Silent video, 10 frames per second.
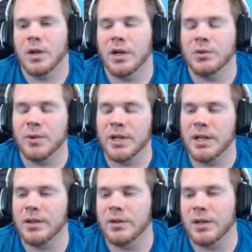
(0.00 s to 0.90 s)
Because we
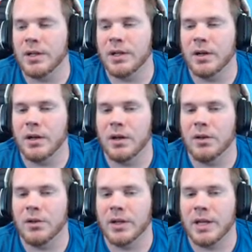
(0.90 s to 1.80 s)
need the
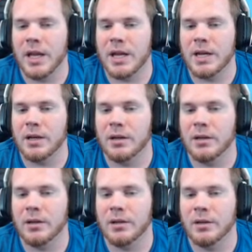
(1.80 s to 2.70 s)
cane
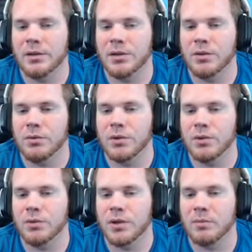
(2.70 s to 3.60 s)
to do some